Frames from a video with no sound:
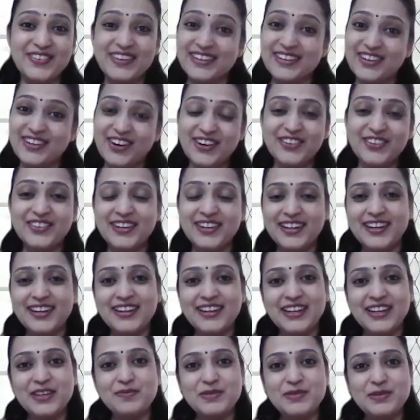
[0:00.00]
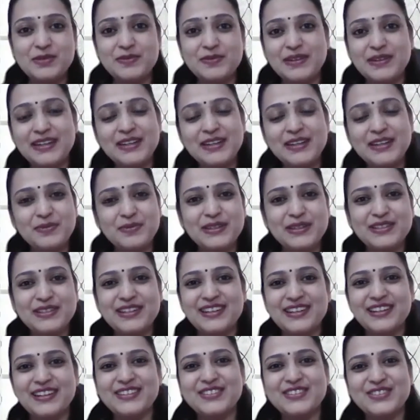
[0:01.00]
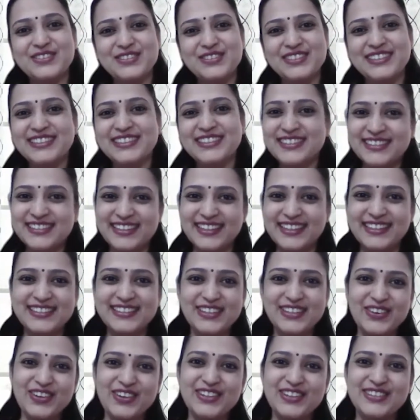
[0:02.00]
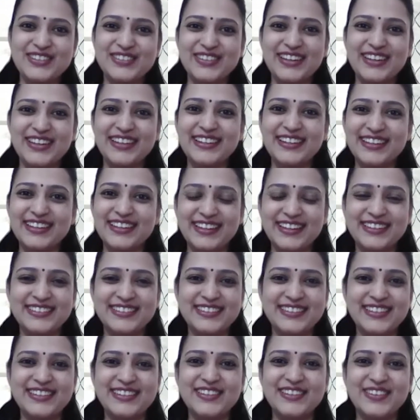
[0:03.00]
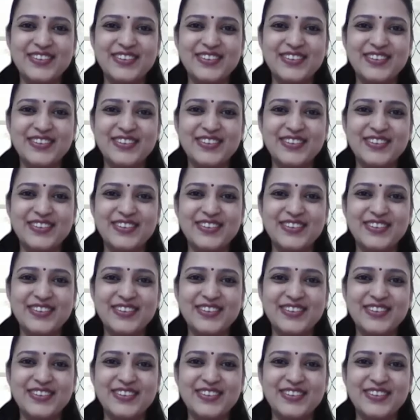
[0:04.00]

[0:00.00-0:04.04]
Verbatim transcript: uh, not only a team spirit, but uh, social skills are also encouraged. And